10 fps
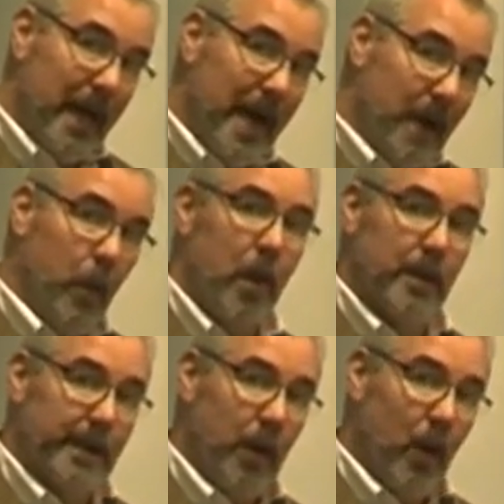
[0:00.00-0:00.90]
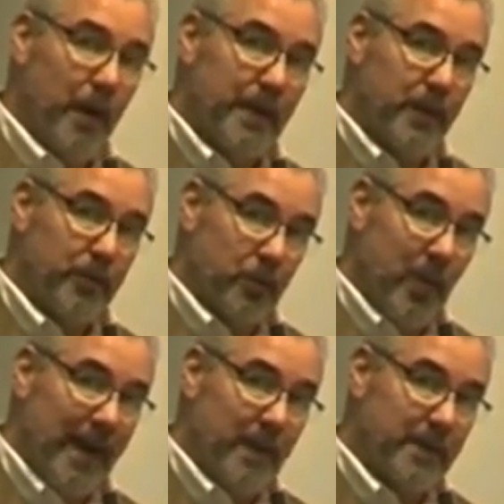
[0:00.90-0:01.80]
high quality audio
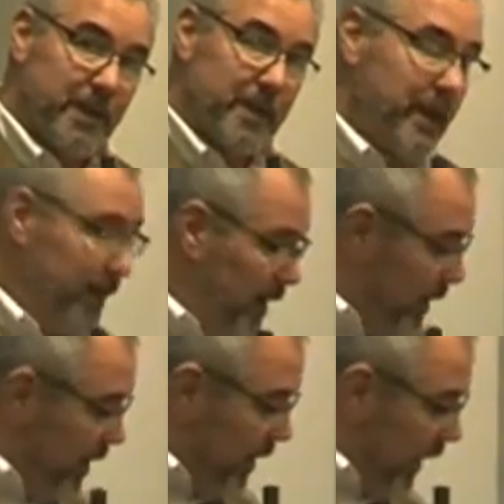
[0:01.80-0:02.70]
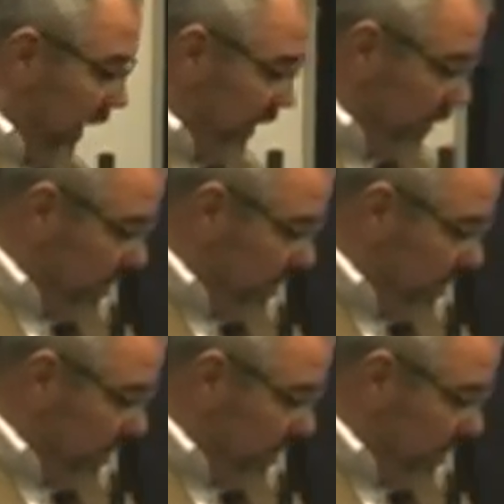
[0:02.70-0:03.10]
throughout. Another